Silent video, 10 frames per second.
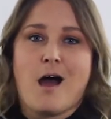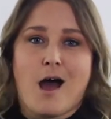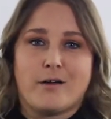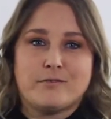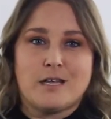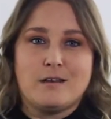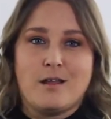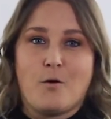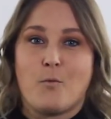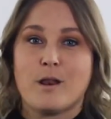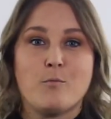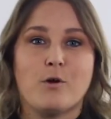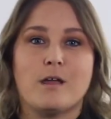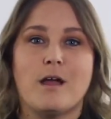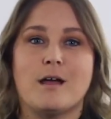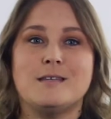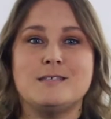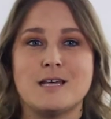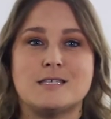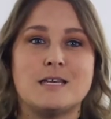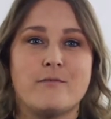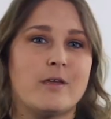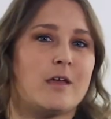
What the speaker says: Often, what I'm working on doesn't even